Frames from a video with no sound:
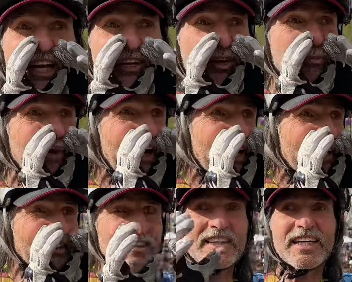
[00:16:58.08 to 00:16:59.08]
your bikes
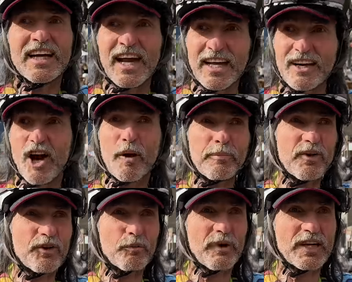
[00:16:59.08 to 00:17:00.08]
and hop on your
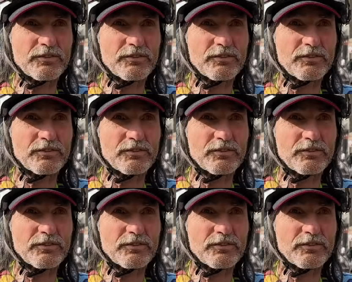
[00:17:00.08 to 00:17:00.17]
bikes.